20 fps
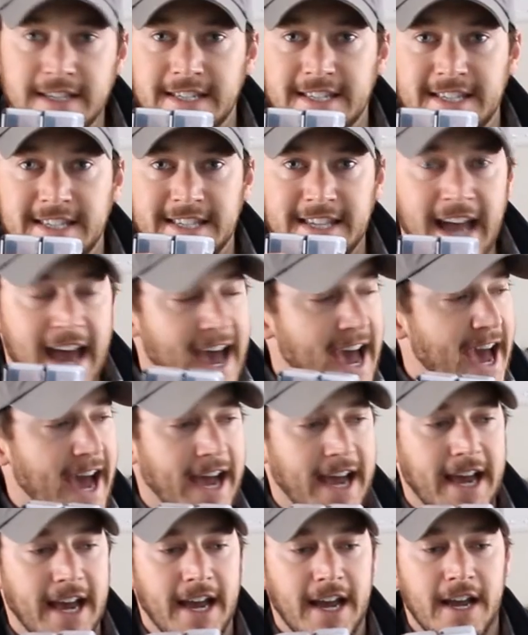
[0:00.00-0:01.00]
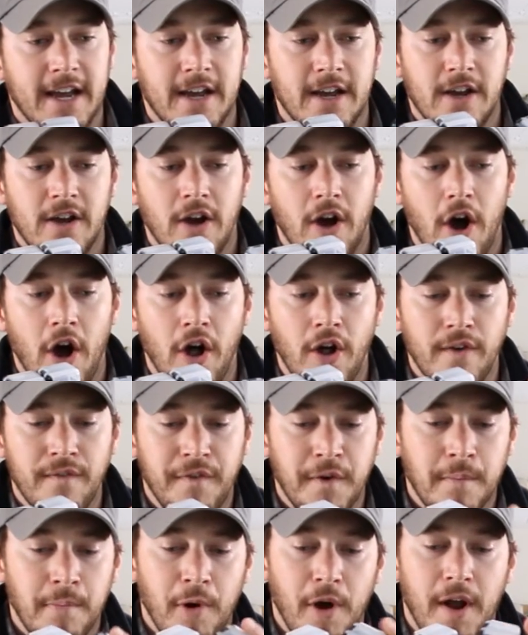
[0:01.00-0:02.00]
stack all of
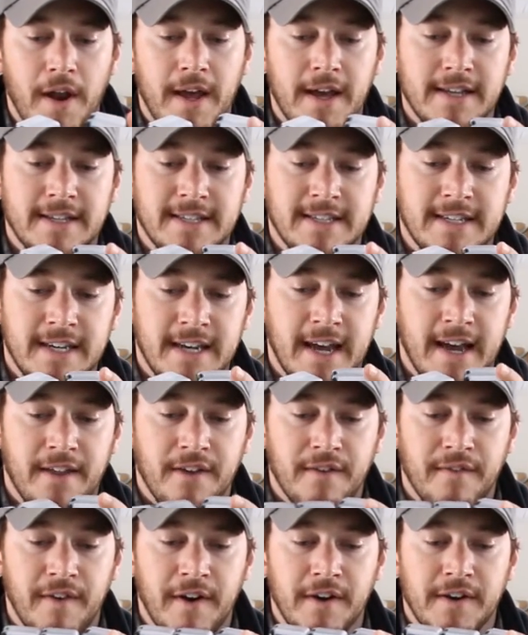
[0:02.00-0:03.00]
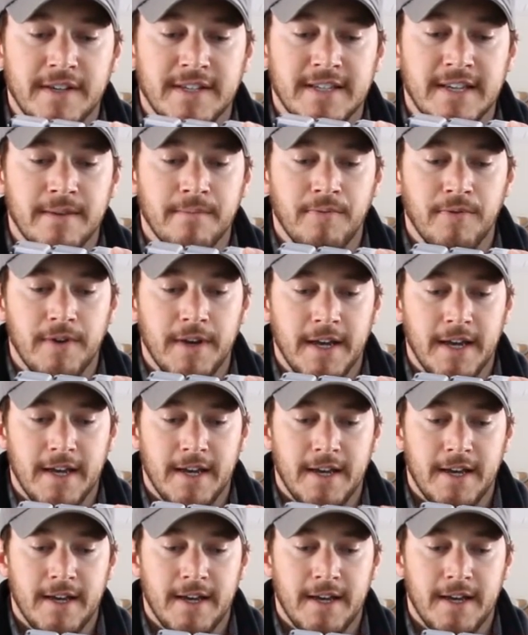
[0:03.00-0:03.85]
your broadheads together very simply.